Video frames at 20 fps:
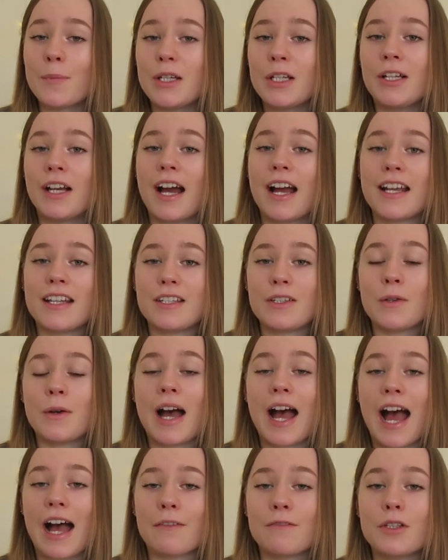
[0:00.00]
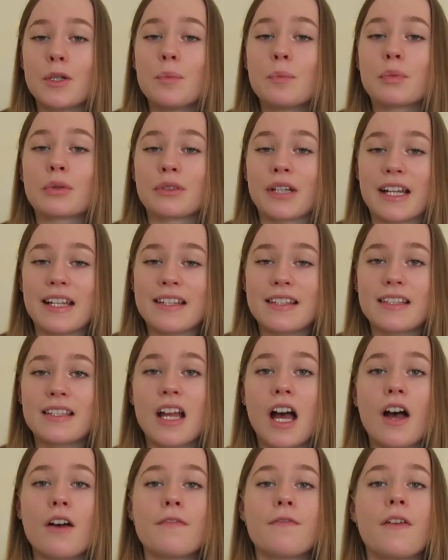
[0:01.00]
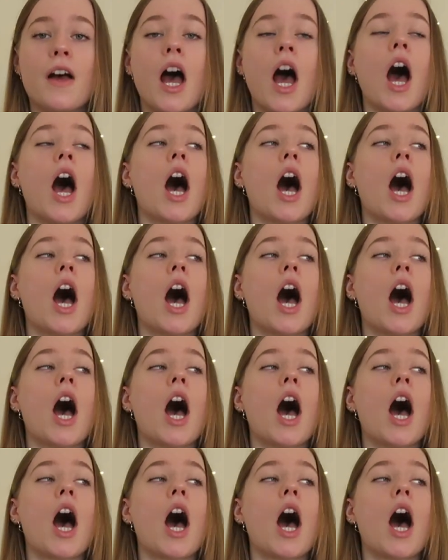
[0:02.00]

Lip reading: You guys, you have to print stuff